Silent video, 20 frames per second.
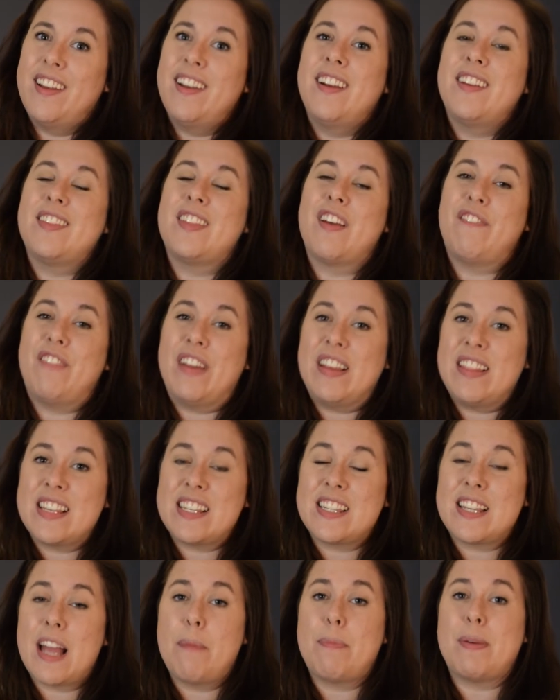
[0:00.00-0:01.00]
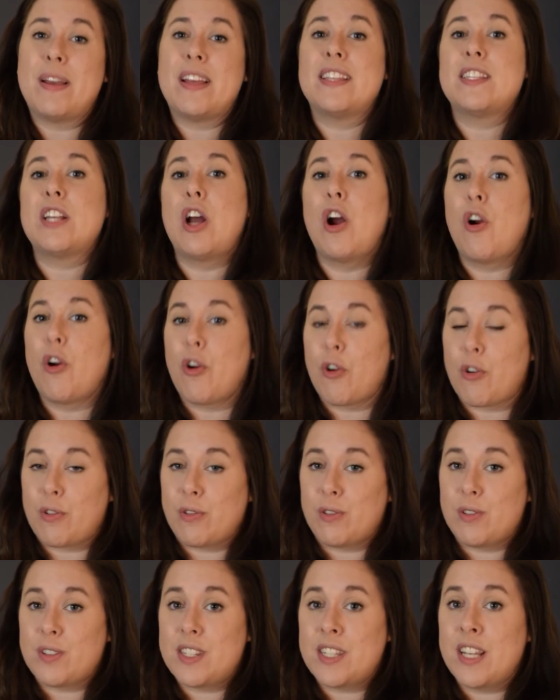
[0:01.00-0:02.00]
The fifth step is
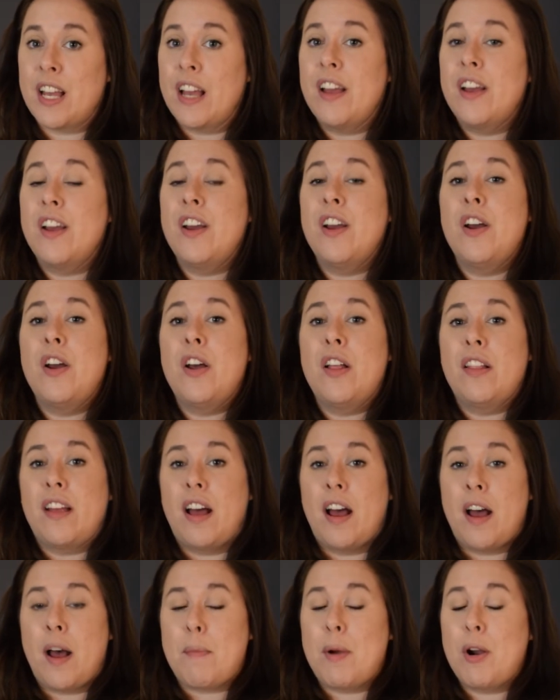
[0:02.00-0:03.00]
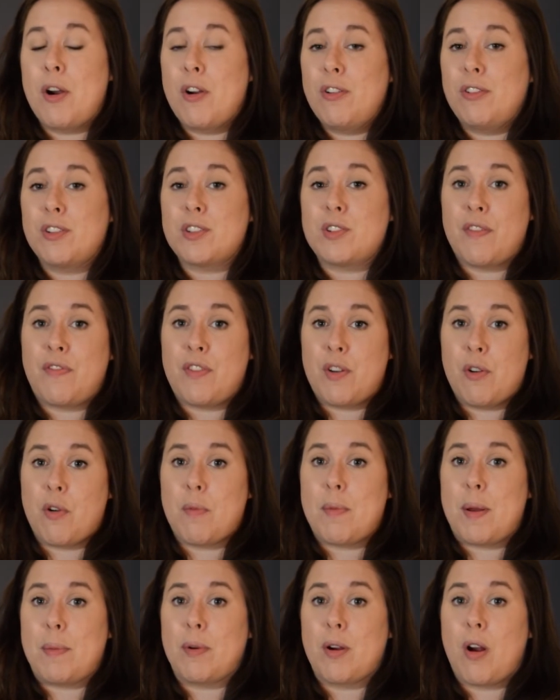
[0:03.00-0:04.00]
hurdles. Hurdles, if you
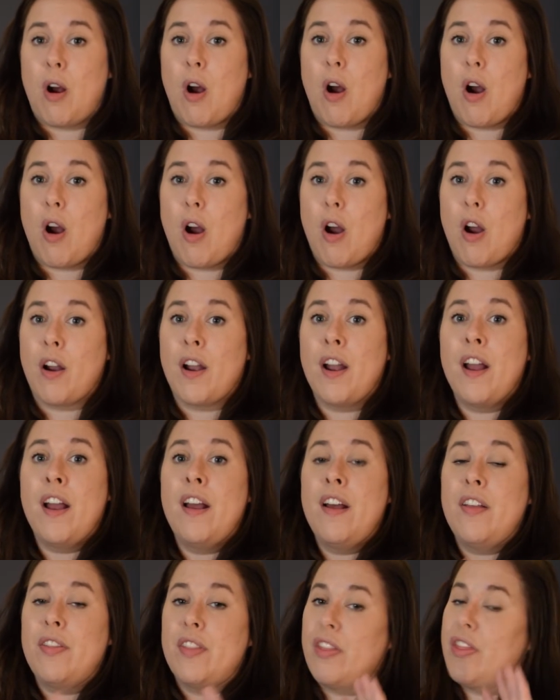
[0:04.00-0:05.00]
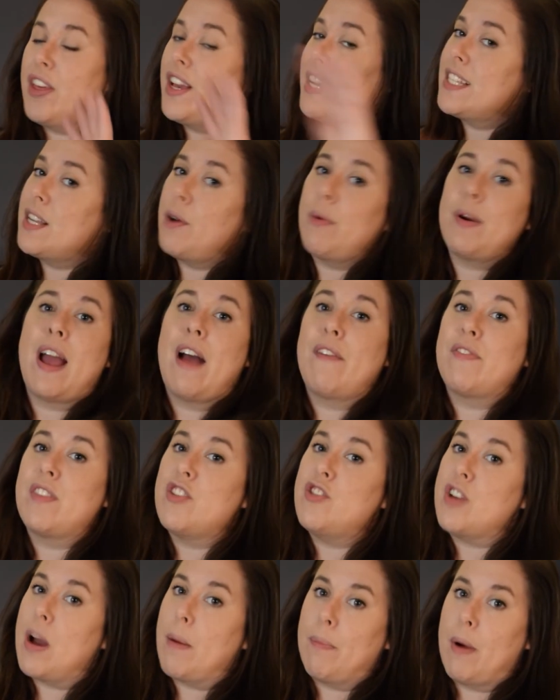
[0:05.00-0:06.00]
remember, are the things that we have to
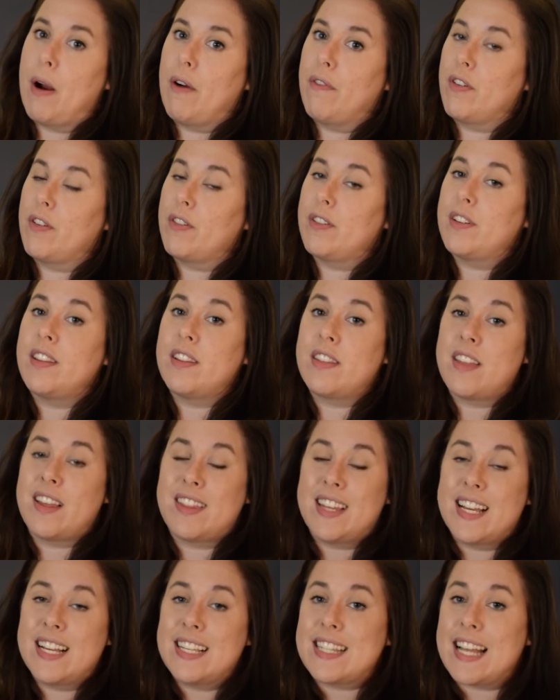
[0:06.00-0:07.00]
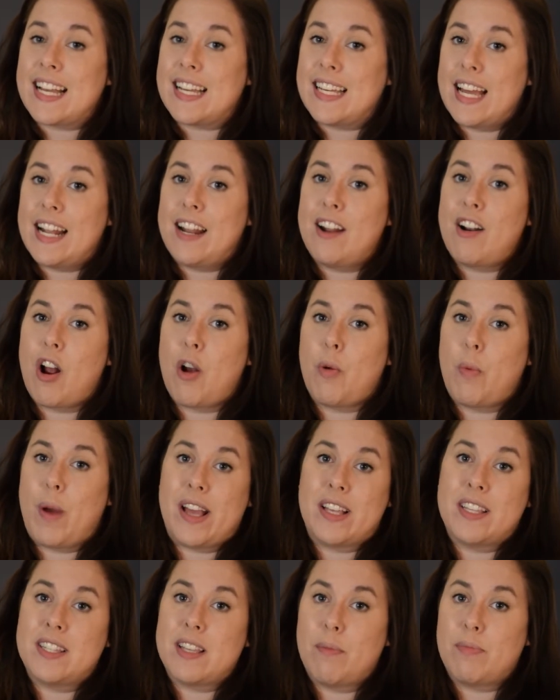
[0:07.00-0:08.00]
jump over, the things that get in our
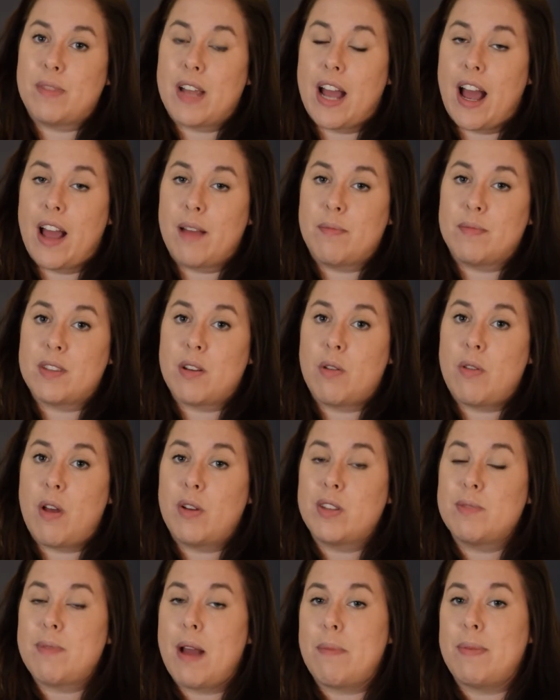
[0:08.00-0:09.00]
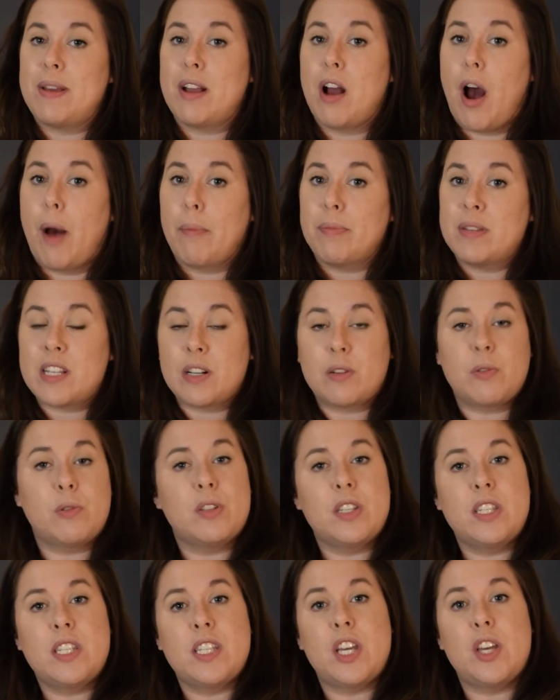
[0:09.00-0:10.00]
way sometimes. So those might be
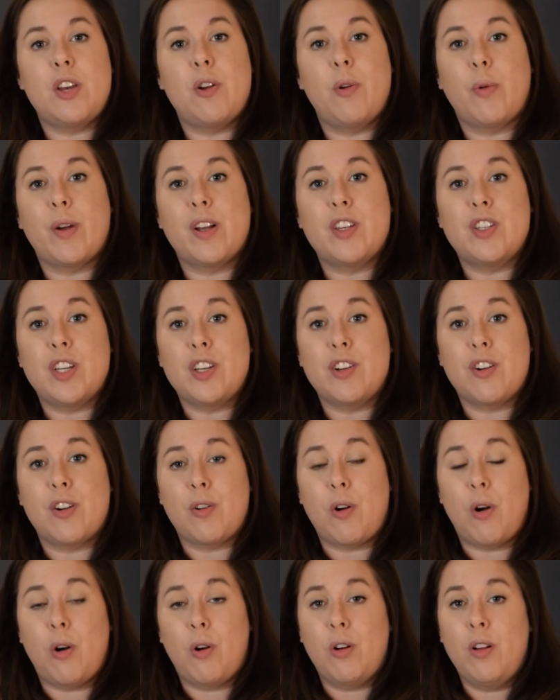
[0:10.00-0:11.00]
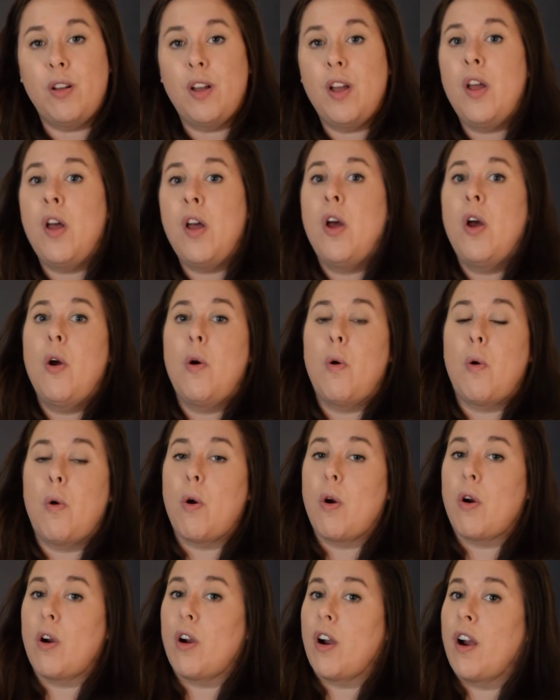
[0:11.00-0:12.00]
obstacles to you reaching your goal,
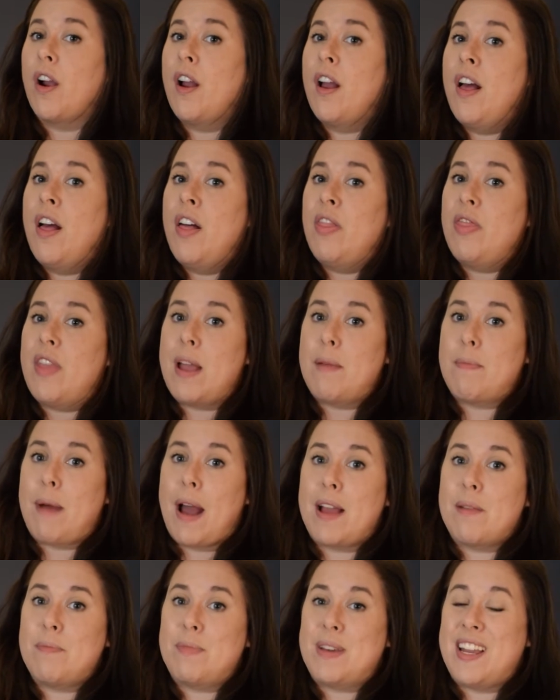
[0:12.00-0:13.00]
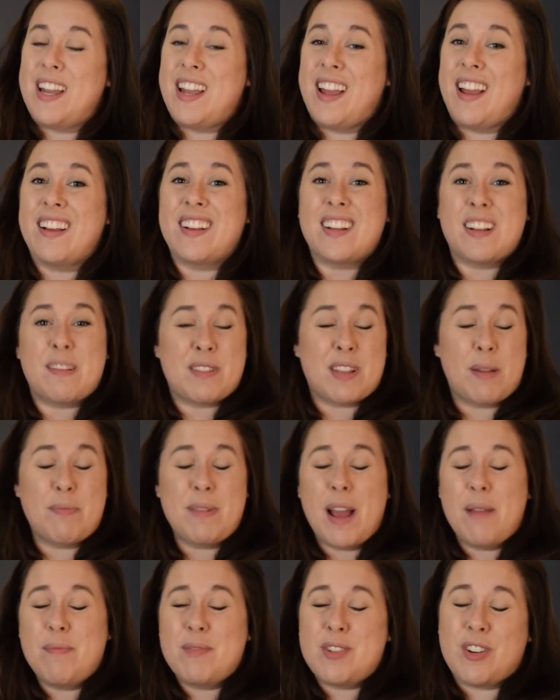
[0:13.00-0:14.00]
or they might be,
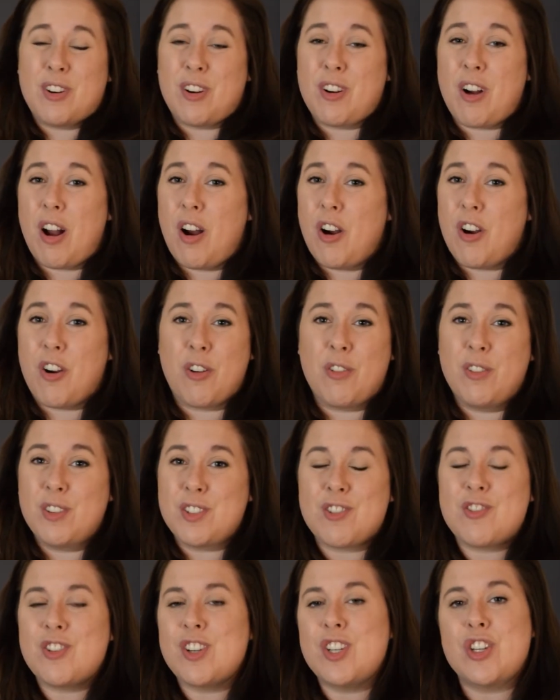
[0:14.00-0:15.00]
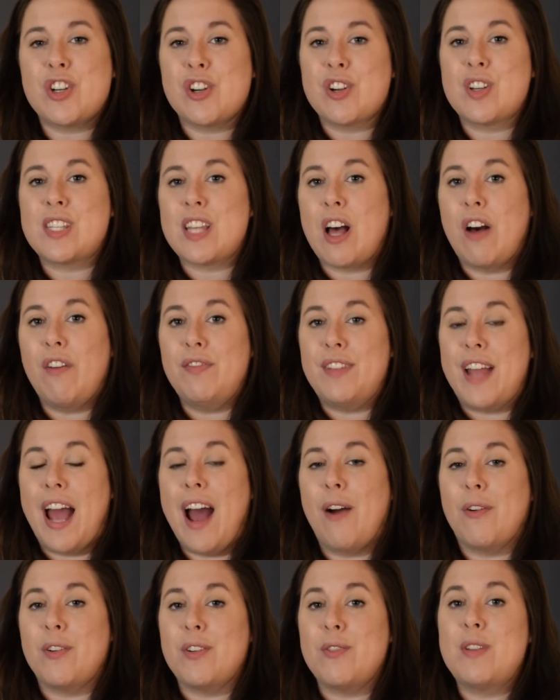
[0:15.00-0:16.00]
sometimes your hurdles are just your
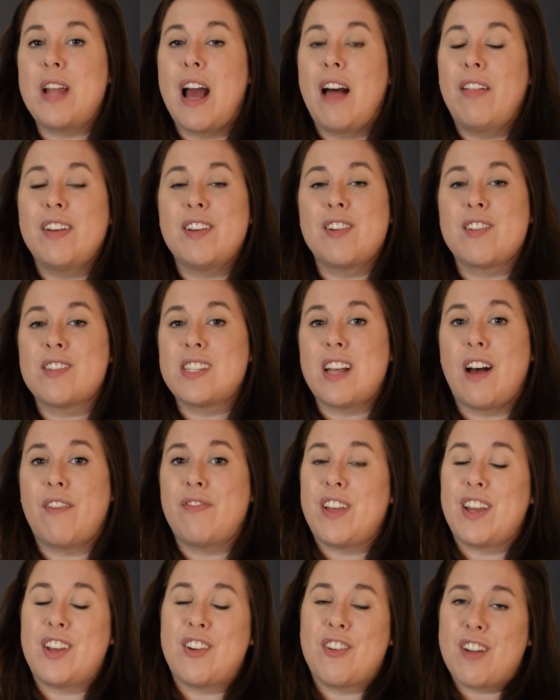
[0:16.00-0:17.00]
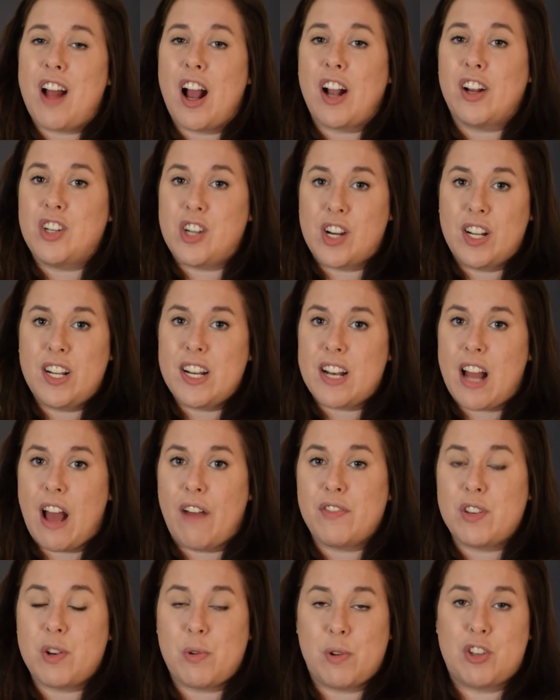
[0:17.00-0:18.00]
self-doubt, you telling yourself that you're not good
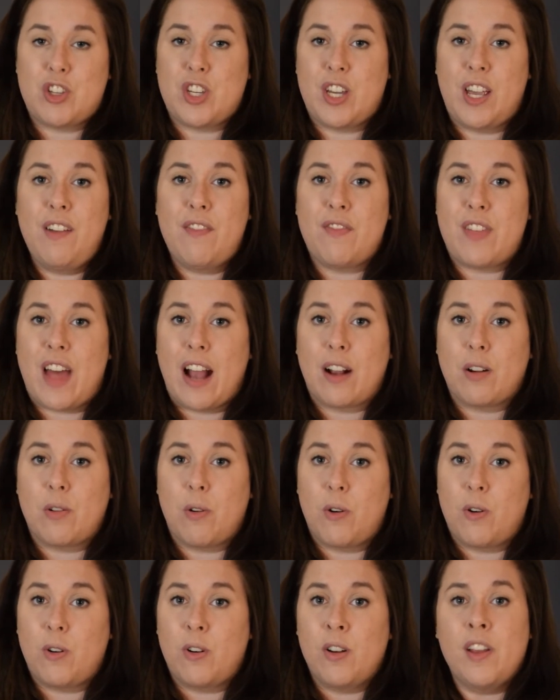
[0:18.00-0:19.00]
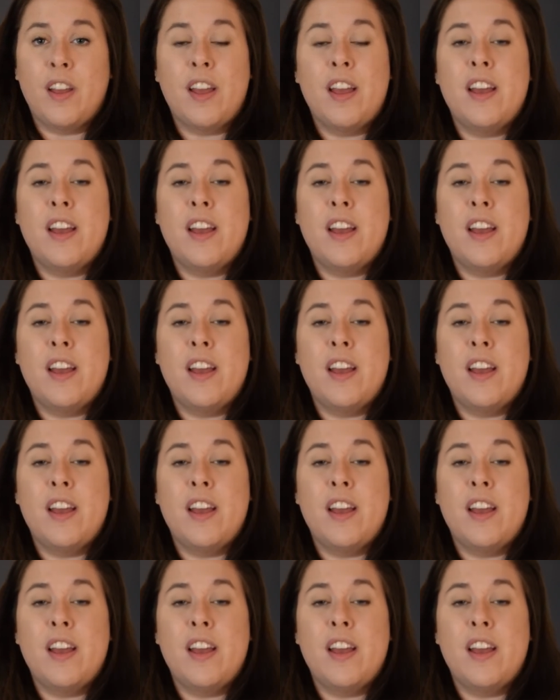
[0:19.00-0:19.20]
enough to achieve that goal.